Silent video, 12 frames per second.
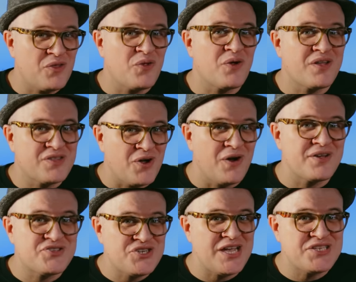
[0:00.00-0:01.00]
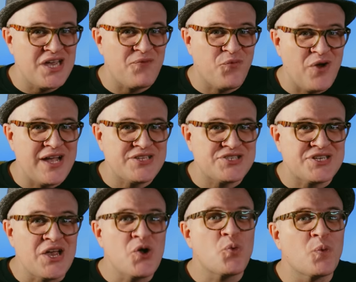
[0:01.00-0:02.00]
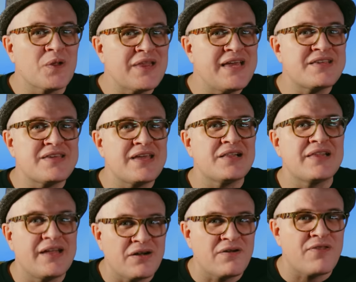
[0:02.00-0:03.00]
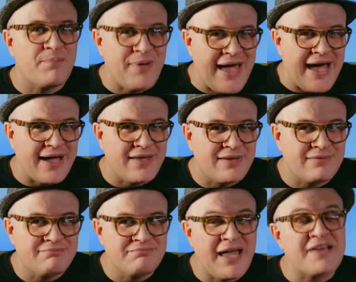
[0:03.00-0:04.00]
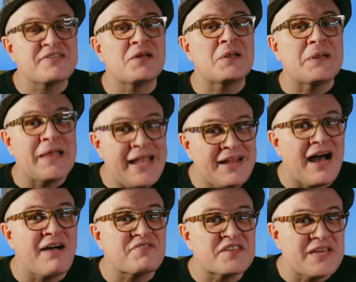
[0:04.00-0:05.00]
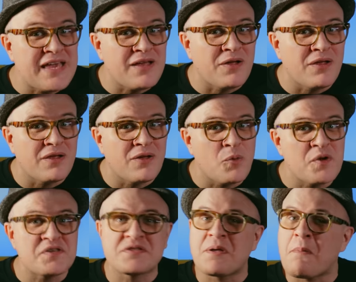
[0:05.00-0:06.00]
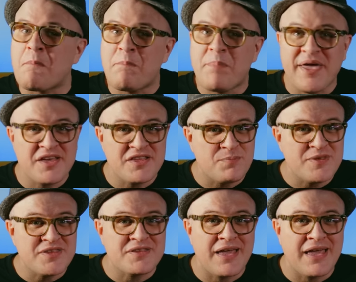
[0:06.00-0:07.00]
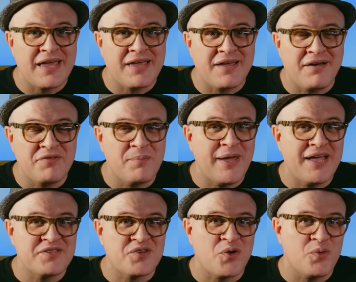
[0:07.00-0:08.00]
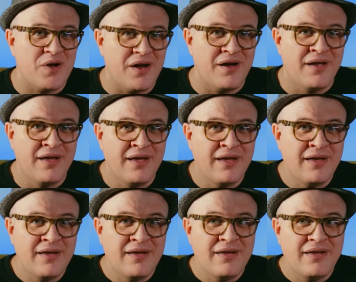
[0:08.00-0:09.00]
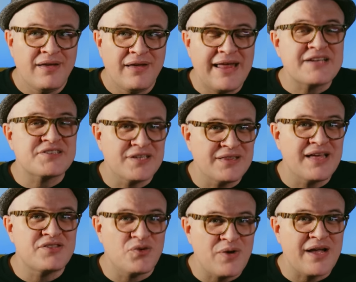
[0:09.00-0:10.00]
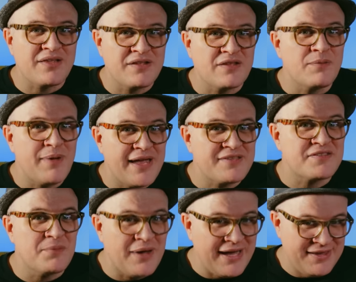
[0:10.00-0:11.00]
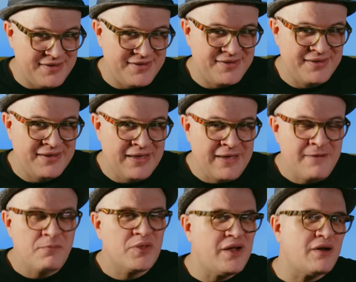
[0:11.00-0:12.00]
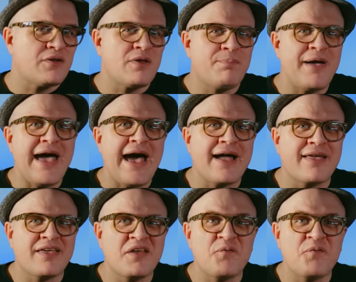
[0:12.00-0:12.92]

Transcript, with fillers: to their guitarist Jay Jay French, releasing Leader of the Pack as a leadoff single was the biggest mistake of the band's career. It actually led directly to the band's demise. The Year of the Pack,